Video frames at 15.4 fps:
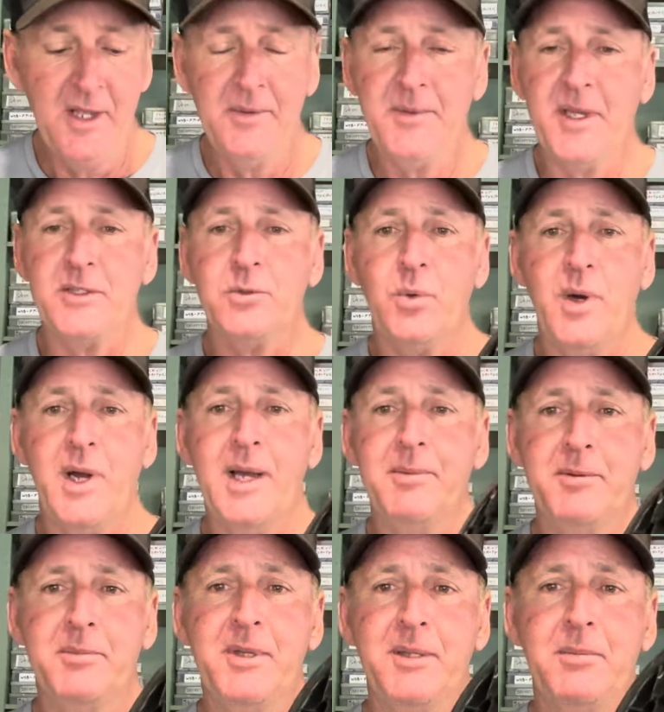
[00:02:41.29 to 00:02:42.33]
That's why I'm
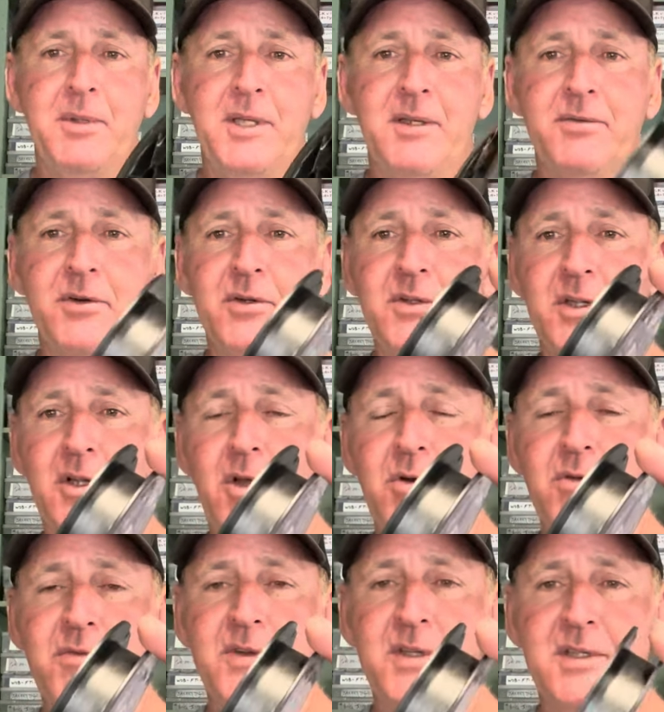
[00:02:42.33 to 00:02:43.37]
a big believer in the
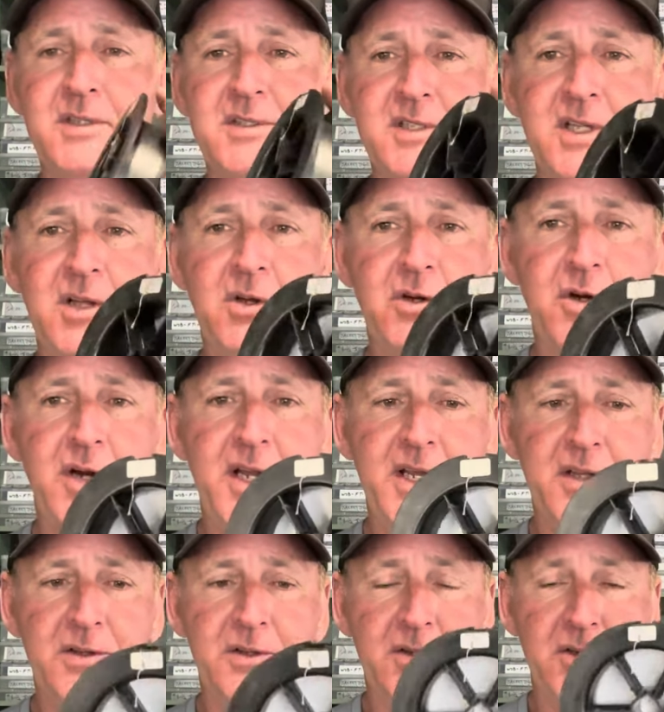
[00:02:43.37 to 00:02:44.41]
low vis still
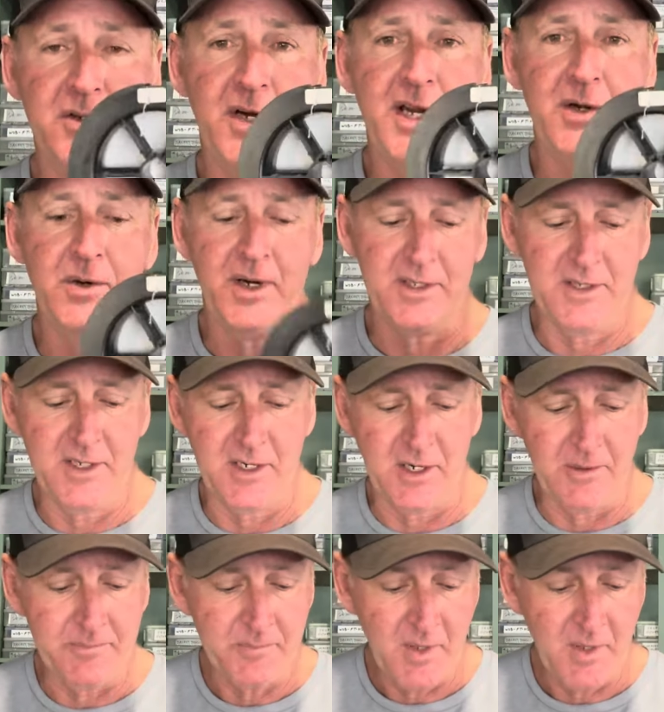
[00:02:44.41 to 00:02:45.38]
gray right there.